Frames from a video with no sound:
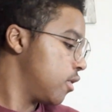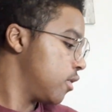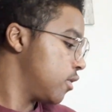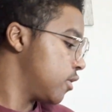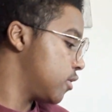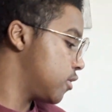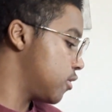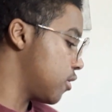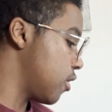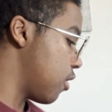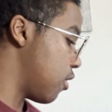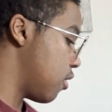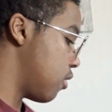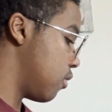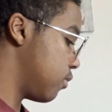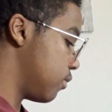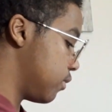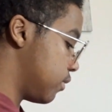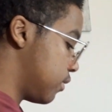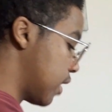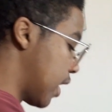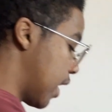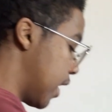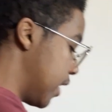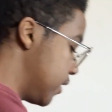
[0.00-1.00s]
So
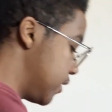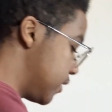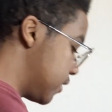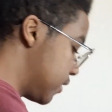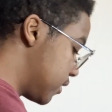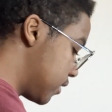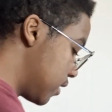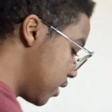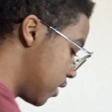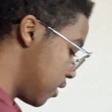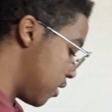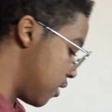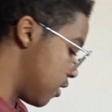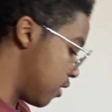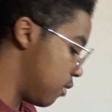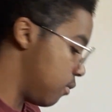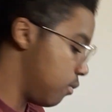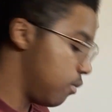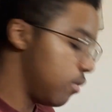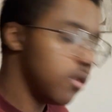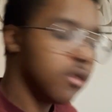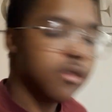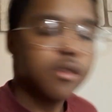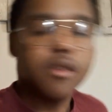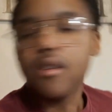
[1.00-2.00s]
that's
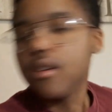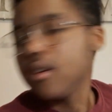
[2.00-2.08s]
him.